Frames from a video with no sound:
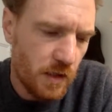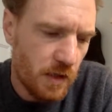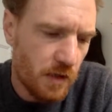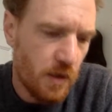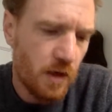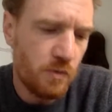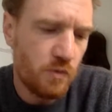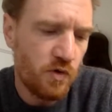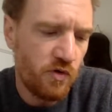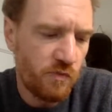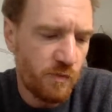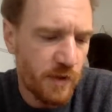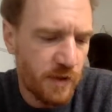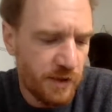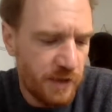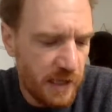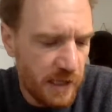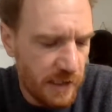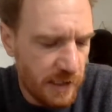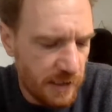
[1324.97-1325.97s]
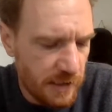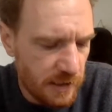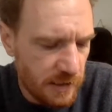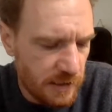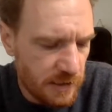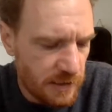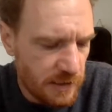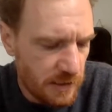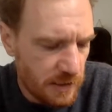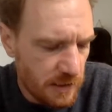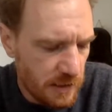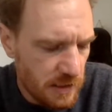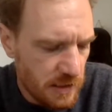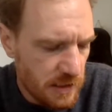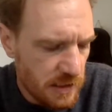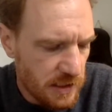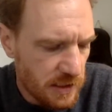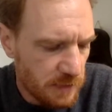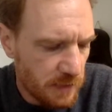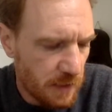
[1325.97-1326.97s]
a movement that is
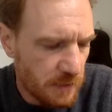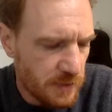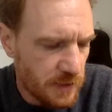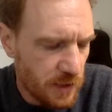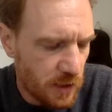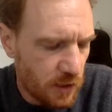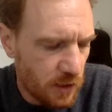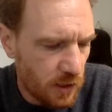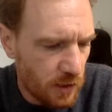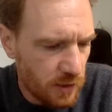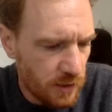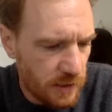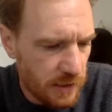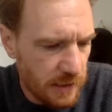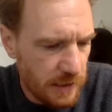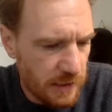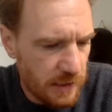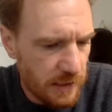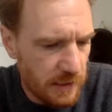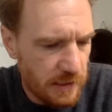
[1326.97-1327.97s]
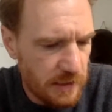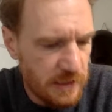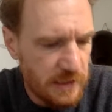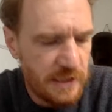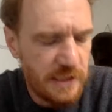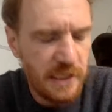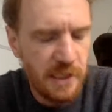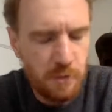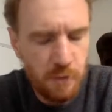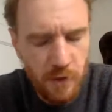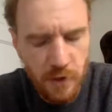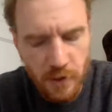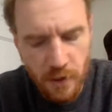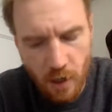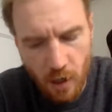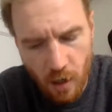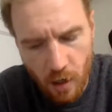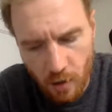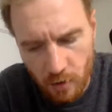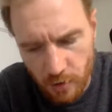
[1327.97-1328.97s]
sometimes called deep
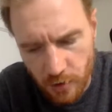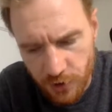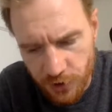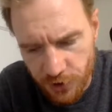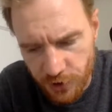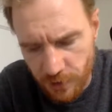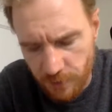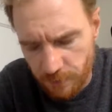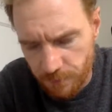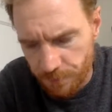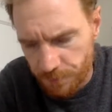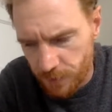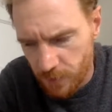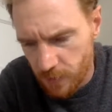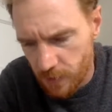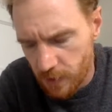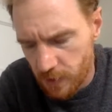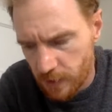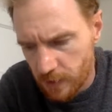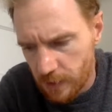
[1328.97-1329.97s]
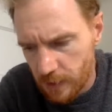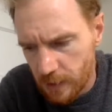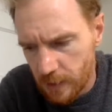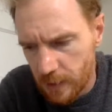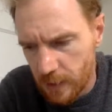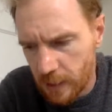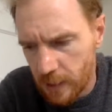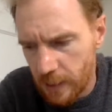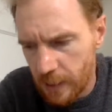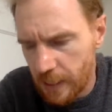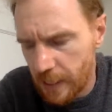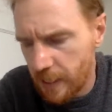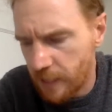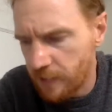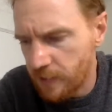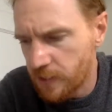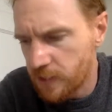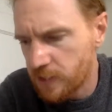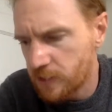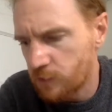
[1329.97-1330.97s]
ecology.
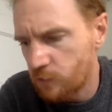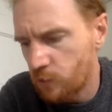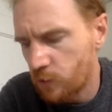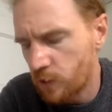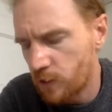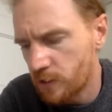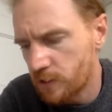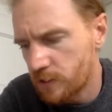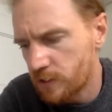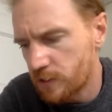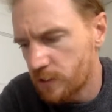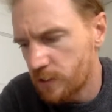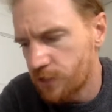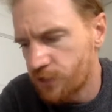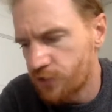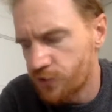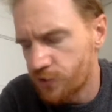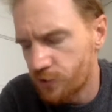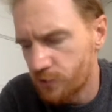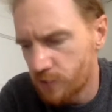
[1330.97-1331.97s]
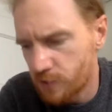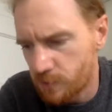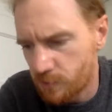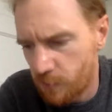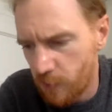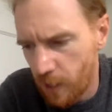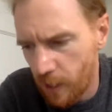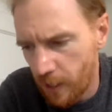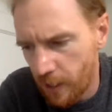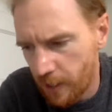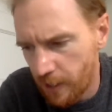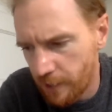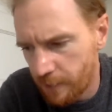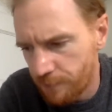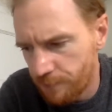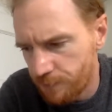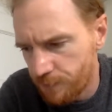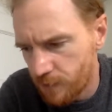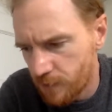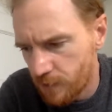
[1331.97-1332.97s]
And this was introduced by,
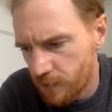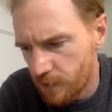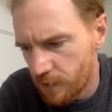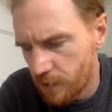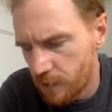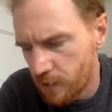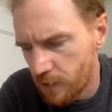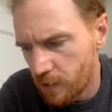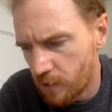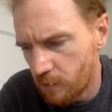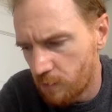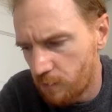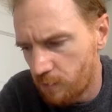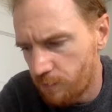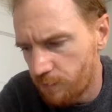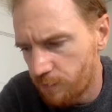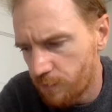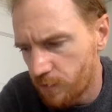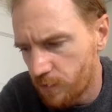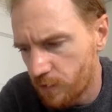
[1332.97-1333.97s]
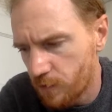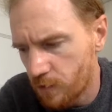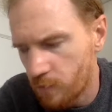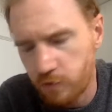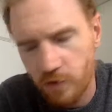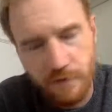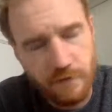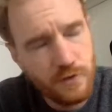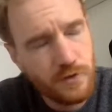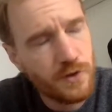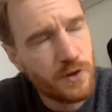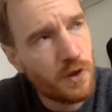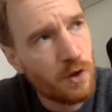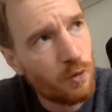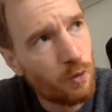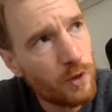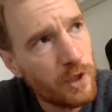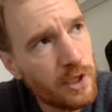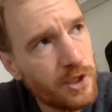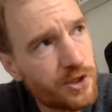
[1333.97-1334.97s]
I believe he was a
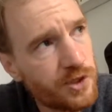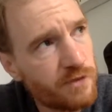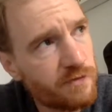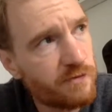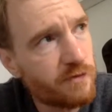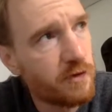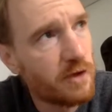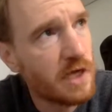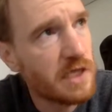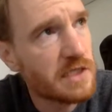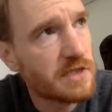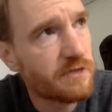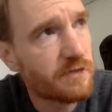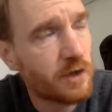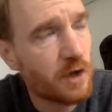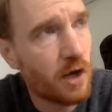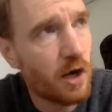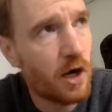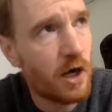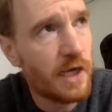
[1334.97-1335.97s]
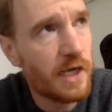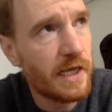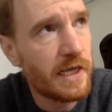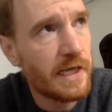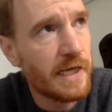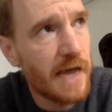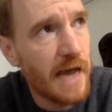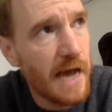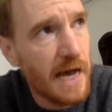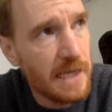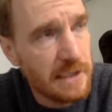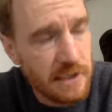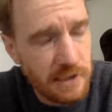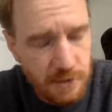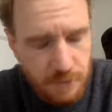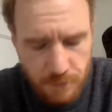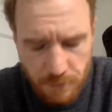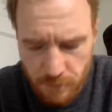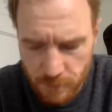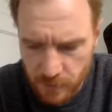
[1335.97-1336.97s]
Norwegian philosopher, Arne Nass.
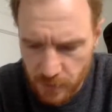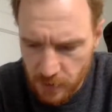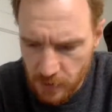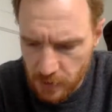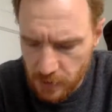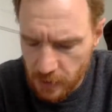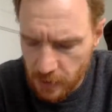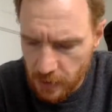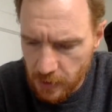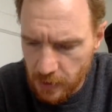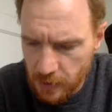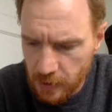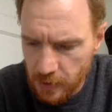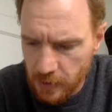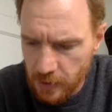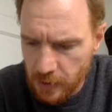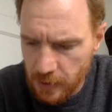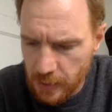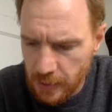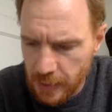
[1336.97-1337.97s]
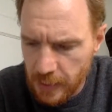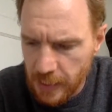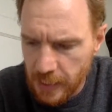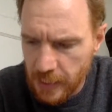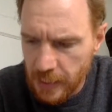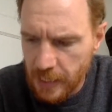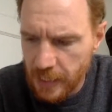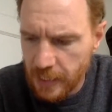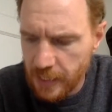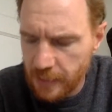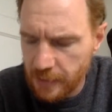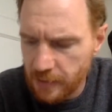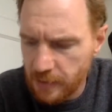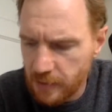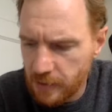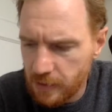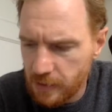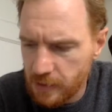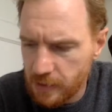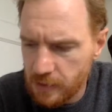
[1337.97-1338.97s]
Uh, and
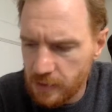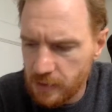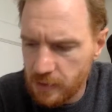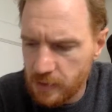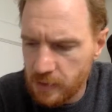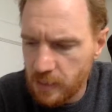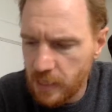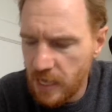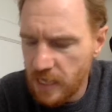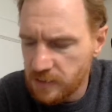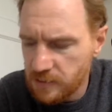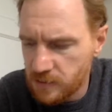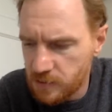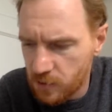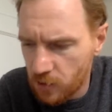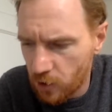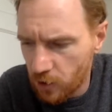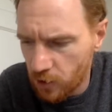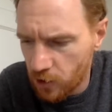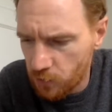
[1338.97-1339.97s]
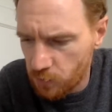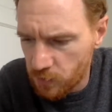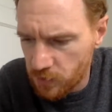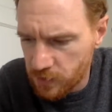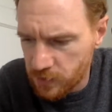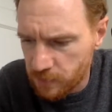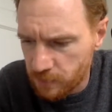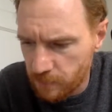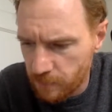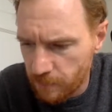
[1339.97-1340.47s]
Nass's argument,